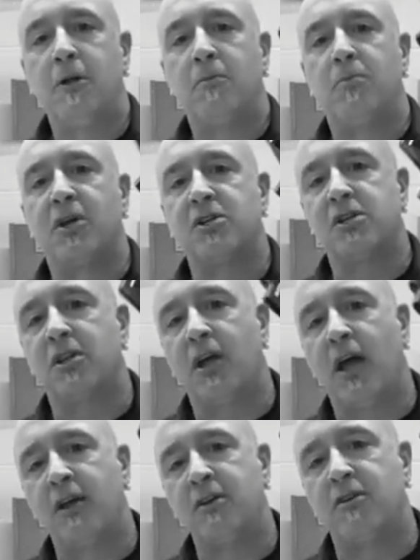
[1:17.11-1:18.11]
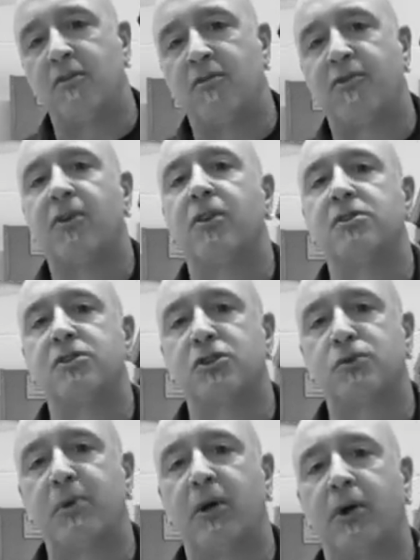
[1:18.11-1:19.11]
because at the end of this
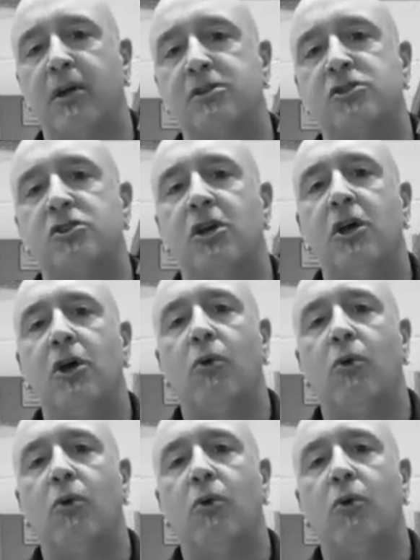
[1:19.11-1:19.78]
experience,